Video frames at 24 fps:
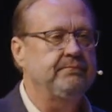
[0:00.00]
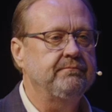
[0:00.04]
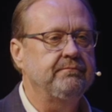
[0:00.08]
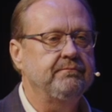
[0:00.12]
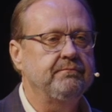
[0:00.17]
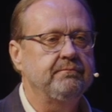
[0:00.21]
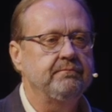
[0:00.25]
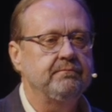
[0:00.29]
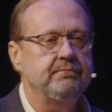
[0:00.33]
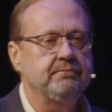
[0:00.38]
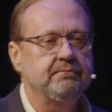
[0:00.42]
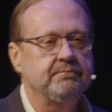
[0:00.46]

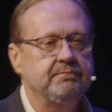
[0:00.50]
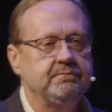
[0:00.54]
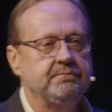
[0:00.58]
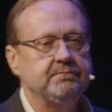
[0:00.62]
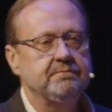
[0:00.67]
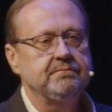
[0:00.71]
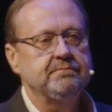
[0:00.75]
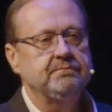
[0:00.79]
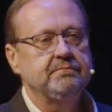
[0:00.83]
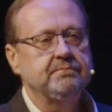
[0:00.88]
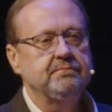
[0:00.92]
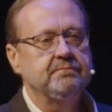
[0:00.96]

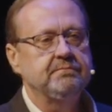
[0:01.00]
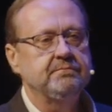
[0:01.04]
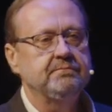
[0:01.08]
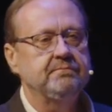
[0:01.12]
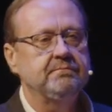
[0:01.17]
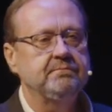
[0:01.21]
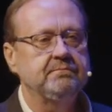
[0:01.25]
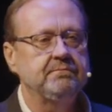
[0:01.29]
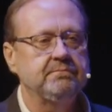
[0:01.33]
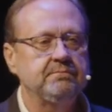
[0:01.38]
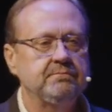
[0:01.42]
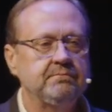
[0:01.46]

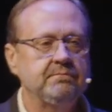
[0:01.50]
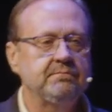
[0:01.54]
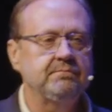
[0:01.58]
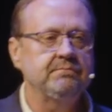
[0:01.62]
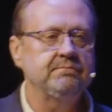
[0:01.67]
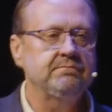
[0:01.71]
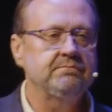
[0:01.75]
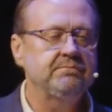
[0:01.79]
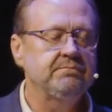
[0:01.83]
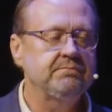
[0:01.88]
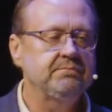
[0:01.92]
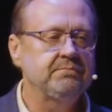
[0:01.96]

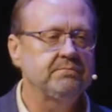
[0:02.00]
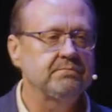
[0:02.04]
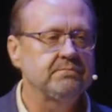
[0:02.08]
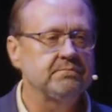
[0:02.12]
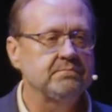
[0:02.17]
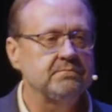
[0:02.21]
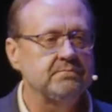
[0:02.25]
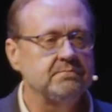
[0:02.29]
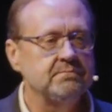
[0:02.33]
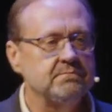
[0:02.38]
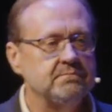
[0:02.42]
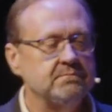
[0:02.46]

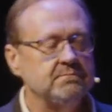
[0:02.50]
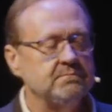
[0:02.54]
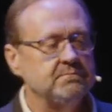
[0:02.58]
No one is speaking in this clip.